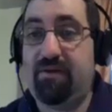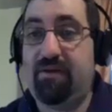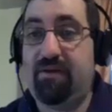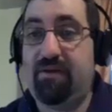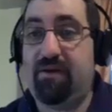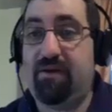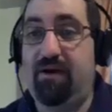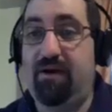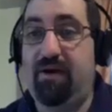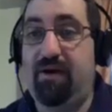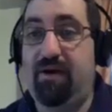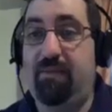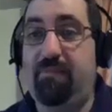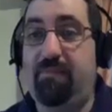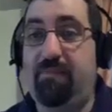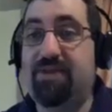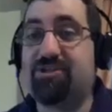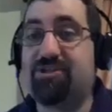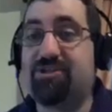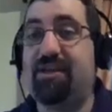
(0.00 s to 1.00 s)

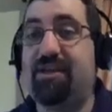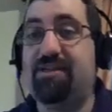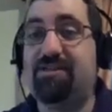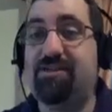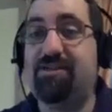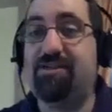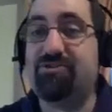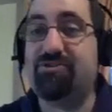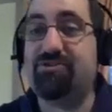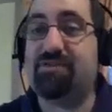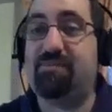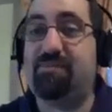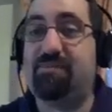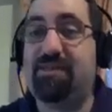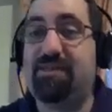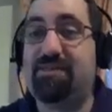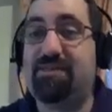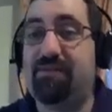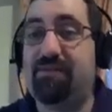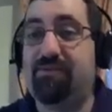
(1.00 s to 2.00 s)
Educate teachers to
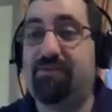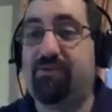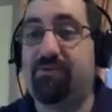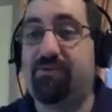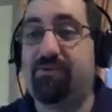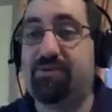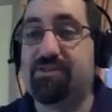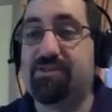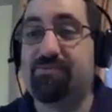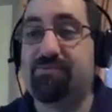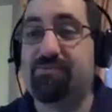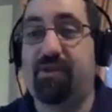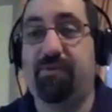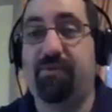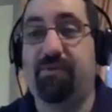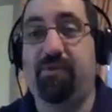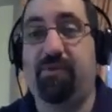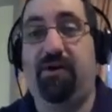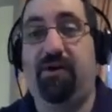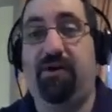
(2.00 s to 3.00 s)
maintain their courses
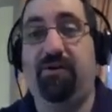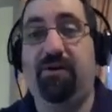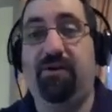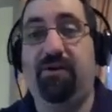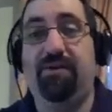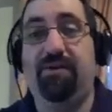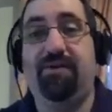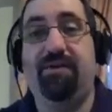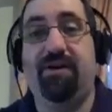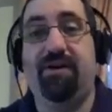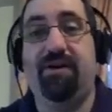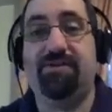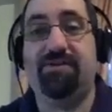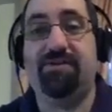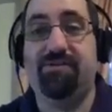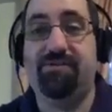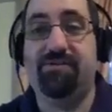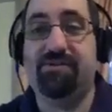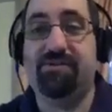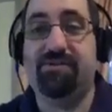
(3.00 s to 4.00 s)
really well, not
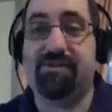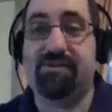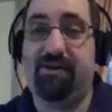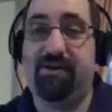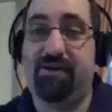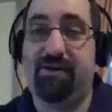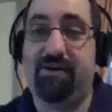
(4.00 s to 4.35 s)
to use